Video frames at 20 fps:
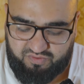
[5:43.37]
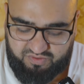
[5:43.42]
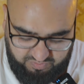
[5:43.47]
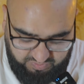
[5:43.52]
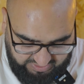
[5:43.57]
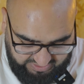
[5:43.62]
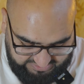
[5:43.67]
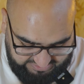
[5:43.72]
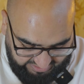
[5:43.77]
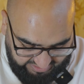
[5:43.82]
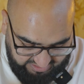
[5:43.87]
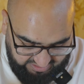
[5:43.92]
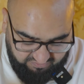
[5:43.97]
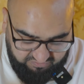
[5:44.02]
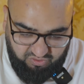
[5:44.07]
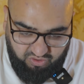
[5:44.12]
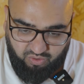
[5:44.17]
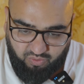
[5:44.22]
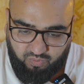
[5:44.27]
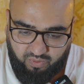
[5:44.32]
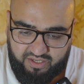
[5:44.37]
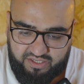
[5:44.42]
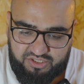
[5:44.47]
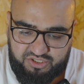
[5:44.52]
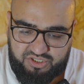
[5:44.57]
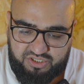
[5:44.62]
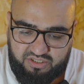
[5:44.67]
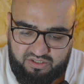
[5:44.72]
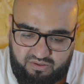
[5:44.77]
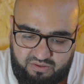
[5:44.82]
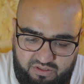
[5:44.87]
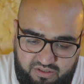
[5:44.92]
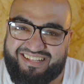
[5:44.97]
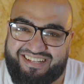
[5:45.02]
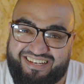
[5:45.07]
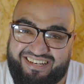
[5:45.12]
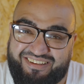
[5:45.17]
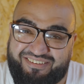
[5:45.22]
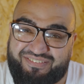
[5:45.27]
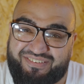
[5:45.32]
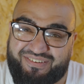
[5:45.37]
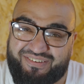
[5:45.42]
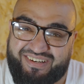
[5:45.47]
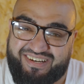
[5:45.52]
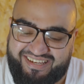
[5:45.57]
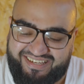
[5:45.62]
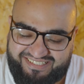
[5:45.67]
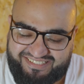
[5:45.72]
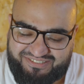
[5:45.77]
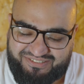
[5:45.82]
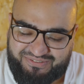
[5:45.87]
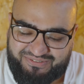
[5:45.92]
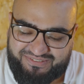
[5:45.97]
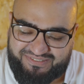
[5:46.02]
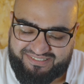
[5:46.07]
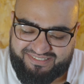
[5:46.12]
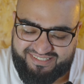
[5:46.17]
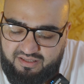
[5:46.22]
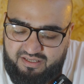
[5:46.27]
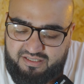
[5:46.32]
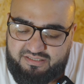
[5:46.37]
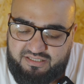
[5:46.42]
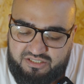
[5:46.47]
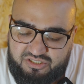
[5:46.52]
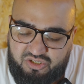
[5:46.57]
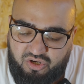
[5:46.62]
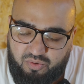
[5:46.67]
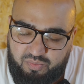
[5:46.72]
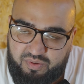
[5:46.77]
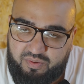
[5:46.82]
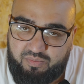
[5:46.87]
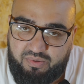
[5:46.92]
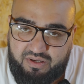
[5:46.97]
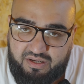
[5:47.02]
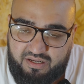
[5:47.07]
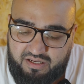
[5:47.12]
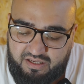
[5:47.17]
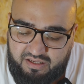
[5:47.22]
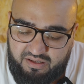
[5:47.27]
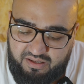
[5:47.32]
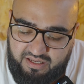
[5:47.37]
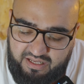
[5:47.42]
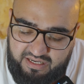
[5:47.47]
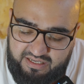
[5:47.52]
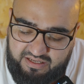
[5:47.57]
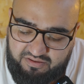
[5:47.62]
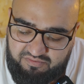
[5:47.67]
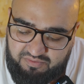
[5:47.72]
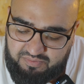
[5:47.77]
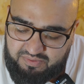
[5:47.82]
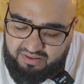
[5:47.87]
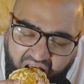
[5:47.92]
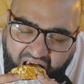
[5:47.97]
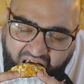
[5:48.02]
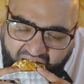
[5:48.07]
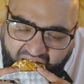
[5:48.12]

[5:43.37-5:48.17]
the place, and I've got a white shirt on. Living on edge, cause it's a sloppy burger. I'll give him that.